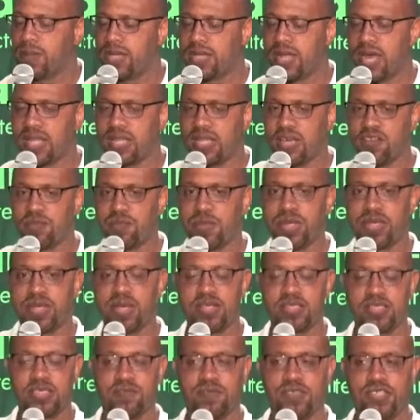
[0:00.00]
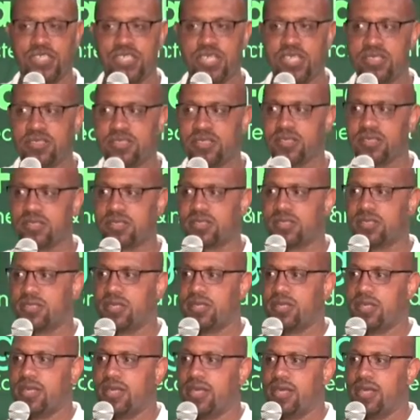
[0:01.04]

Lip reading: And I love because if Jesus